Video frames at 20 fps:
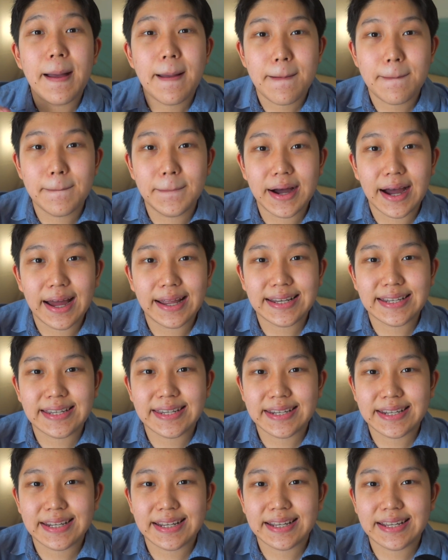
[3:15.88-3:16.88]
But
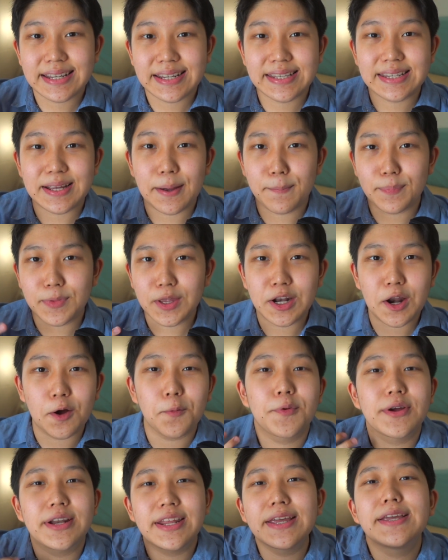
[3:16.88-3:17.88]
some,
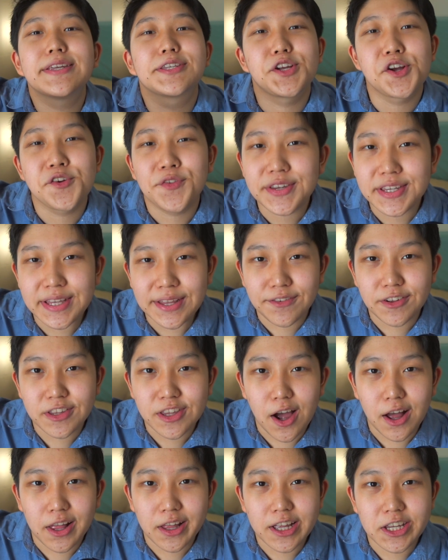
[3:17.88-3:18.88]
pretty surface level
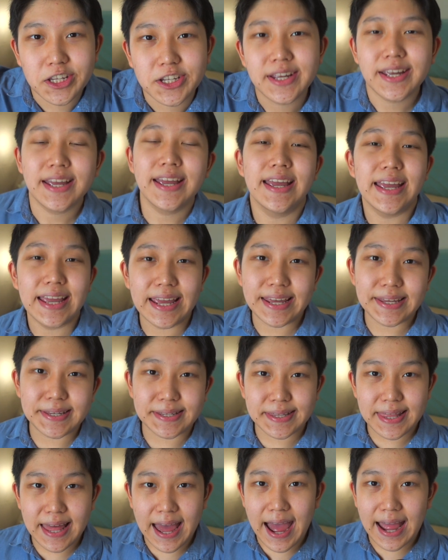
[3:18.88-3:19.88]
knowledge is
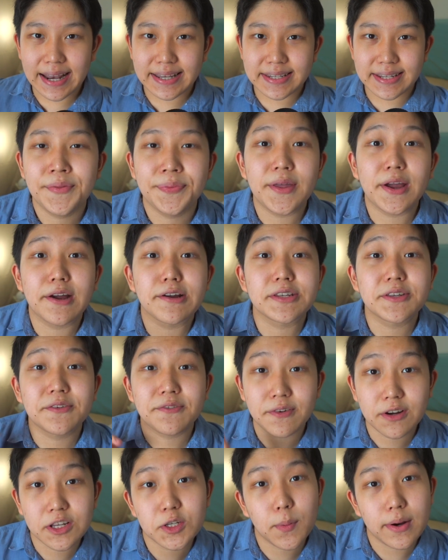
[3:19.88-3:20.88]
that there's
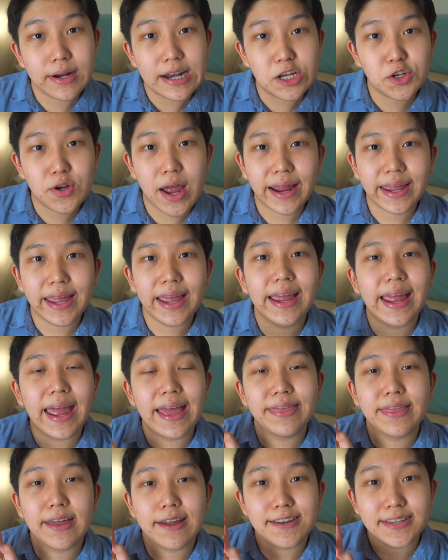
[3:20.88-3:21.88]
first-party tracking
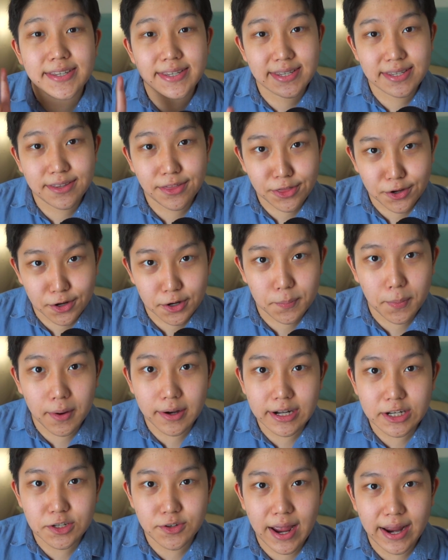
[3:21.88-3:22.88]
and there's
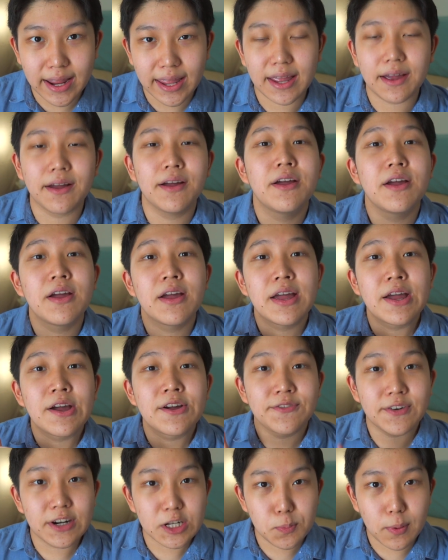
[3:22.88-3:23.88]
third-party tracking.
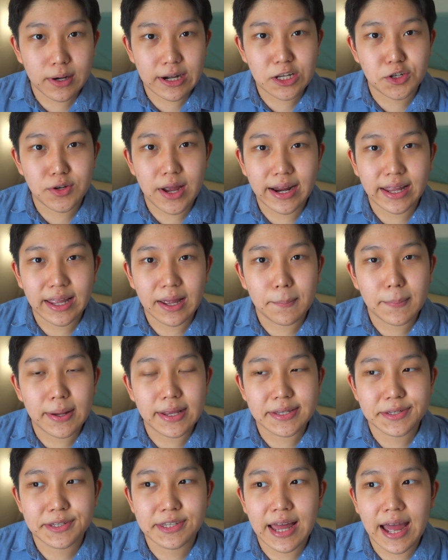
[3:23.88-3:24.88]
First-party tracking
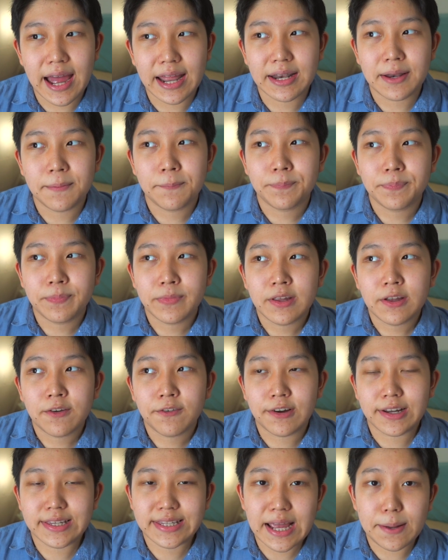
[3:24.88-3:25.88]
means that,
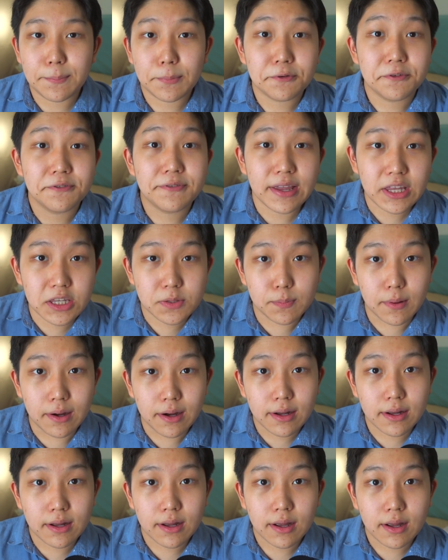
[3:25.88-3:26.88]
for example,
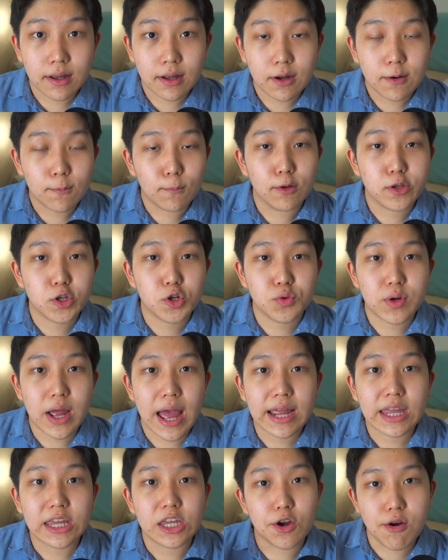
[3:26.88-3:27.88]
Facebook will
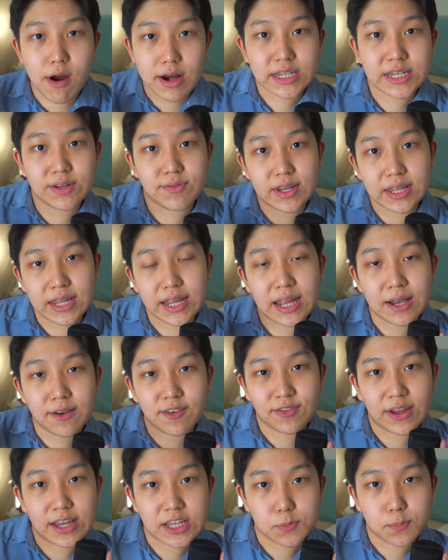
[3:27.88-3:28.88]
track your activity in
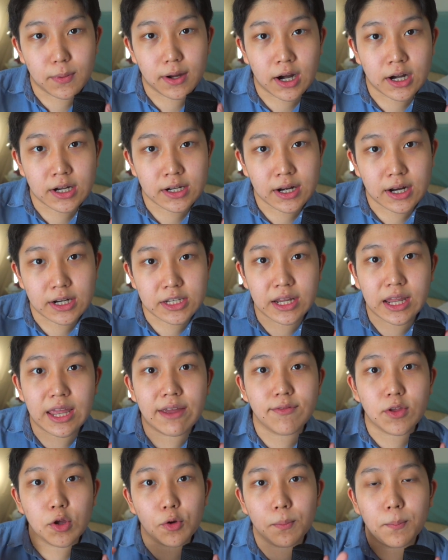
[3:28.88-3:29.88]
Facebook to give
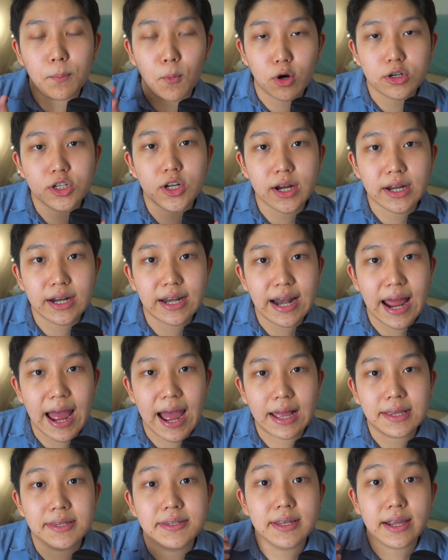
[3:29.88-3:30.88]
you more targeted
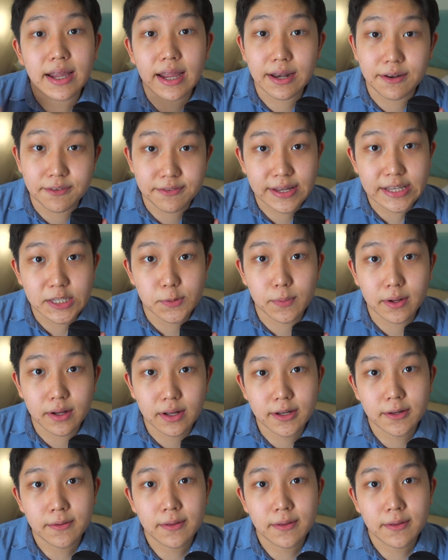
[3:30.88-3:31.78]
ads in Facebook,